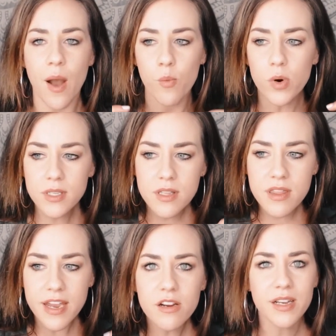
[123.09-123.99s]
What's
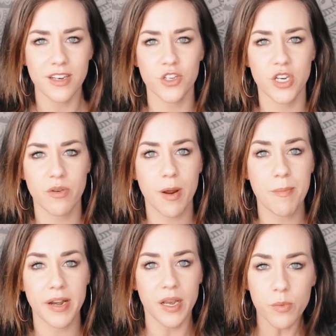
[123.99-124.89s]
their conditioning around
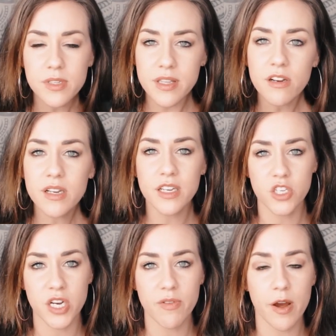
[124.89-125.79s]
money? What's their
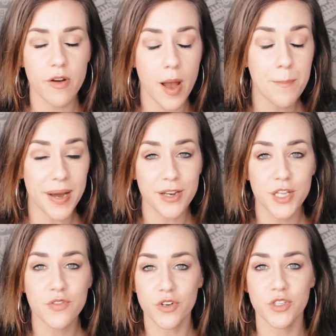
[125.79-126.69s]
conditioning around
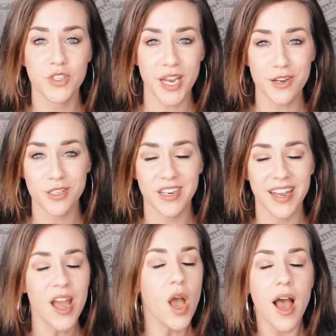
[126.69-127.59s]
abundance versus
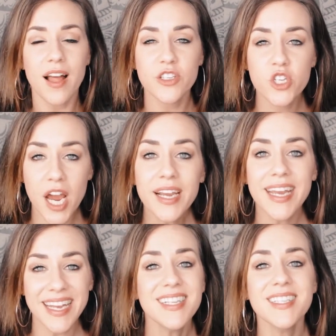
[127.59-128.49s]
scarcity?
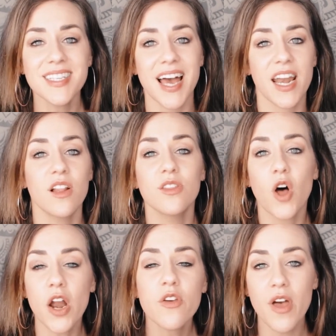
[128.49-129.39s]
Check into that. A
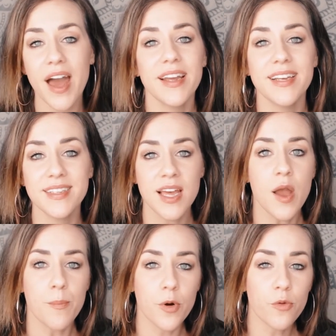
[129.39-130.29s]
lot of that is
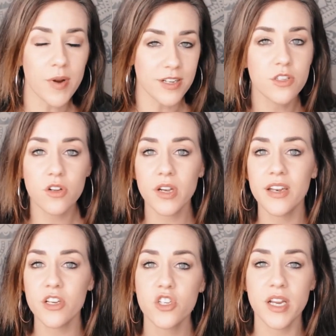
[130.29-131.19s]
parental
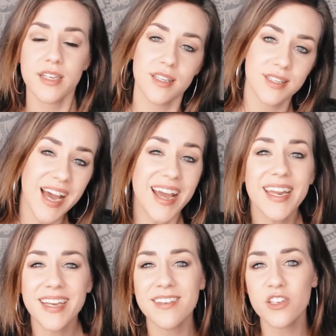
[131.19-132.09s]
conditioning,
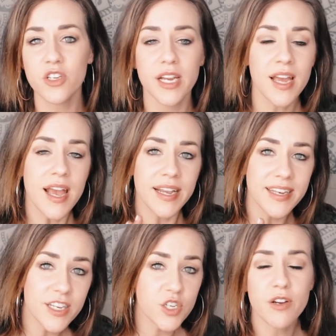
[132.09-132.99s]
society conditioning,
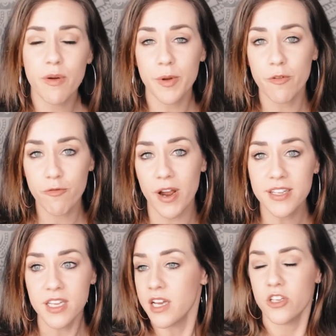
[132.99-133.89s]
conditioning from your
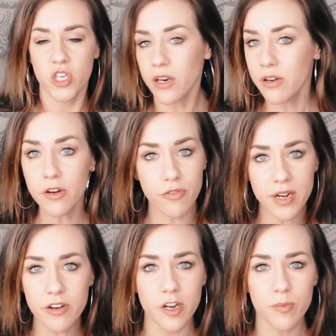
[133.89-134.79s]
friends. Check out your
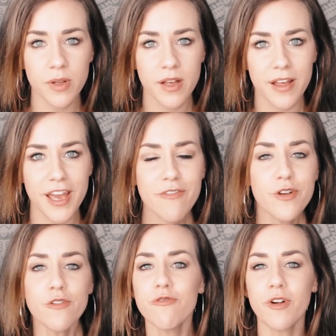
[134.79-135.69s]
friend group group. If
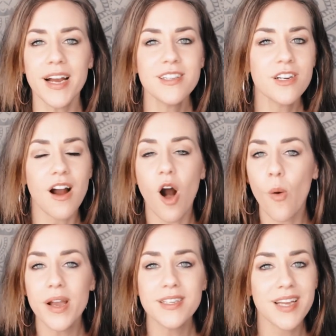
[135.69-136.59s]
your friends are
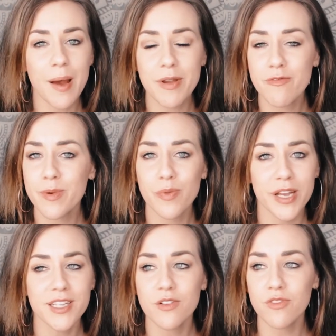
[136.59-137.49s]
always coming from a
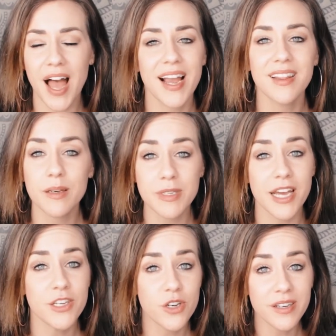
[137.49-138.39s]
place of lack and
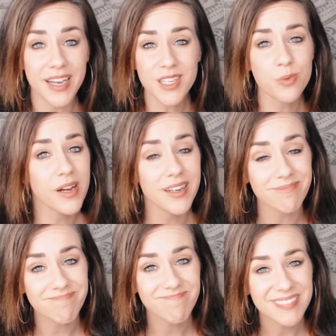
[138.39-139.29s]
limitation, guess what?
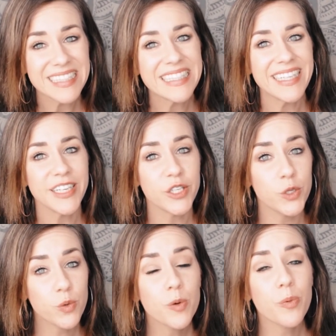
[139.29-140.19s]

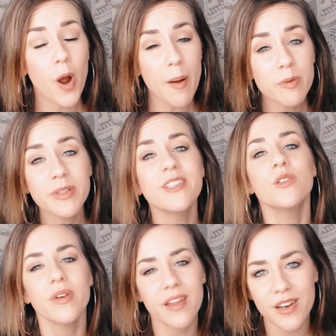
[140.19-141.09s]
You are probably
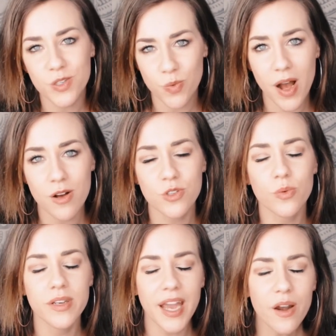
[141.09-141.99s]
doing that as well. So
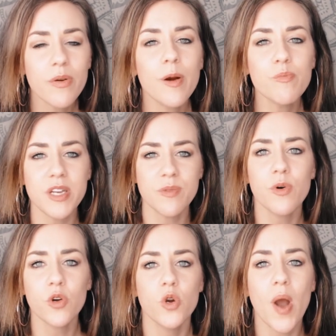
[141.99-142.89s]
get around
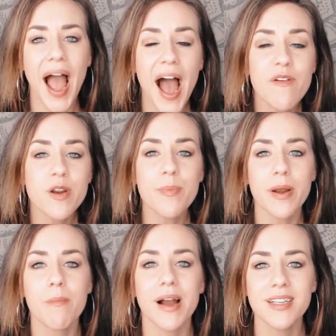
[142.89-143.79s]
people who have an
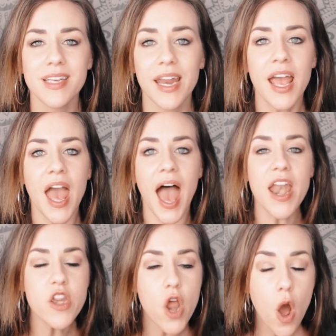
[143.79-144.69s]
abundant mindset
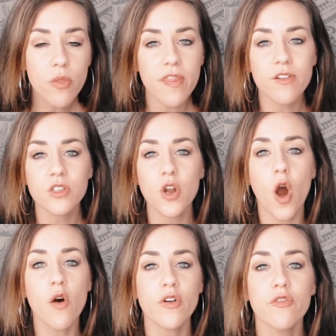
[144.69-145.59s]
and know that there's an
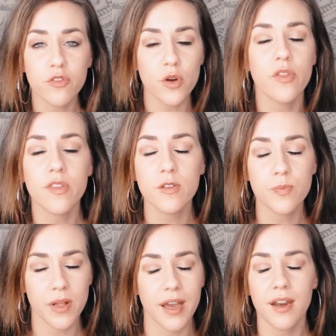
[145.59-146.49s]
overflow that this
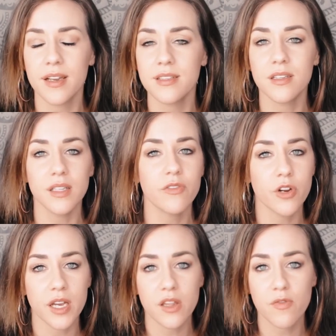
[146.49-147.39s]
planet is
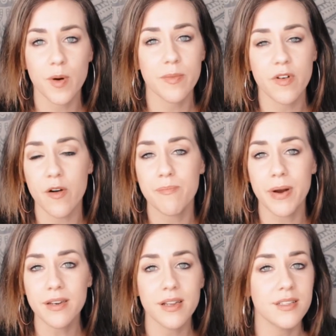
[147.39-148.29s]
delivering in the form of
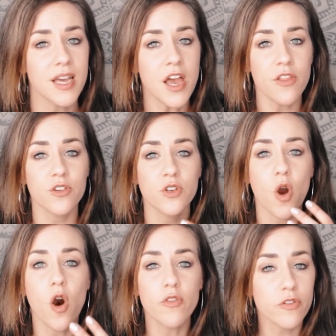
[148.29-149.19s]
abundance. There's
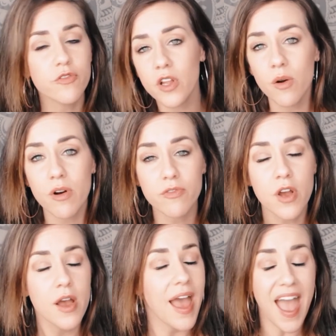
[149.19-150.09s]
an overflow of
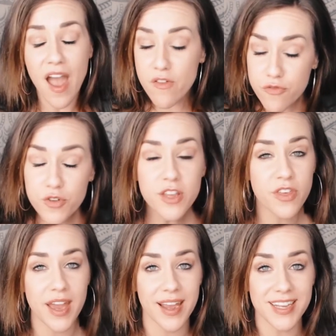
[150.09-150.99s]

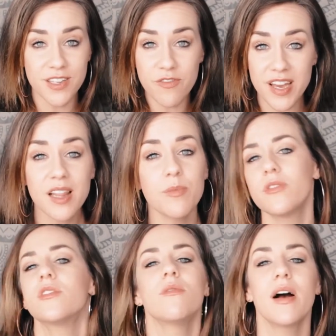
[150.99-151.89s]
everything is
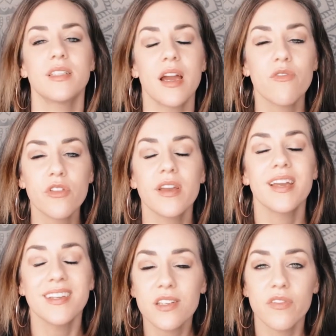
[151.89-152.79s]
available to us. Everything
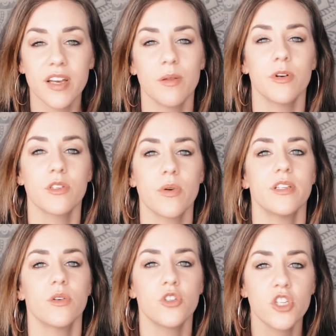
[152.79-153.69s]
is available to
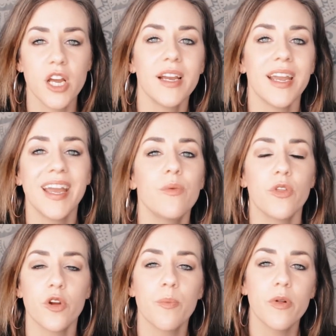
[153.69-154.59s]
us. So check in
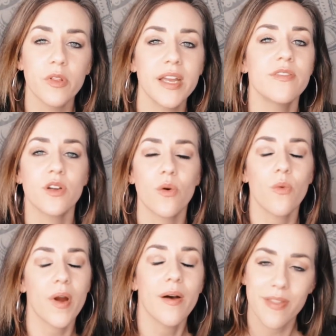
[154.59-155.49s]
with your beliefs
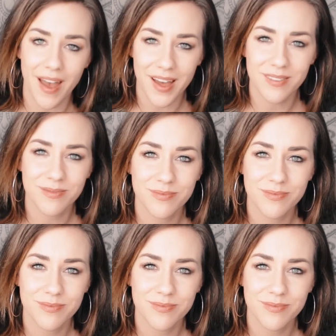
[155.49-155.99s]
around that.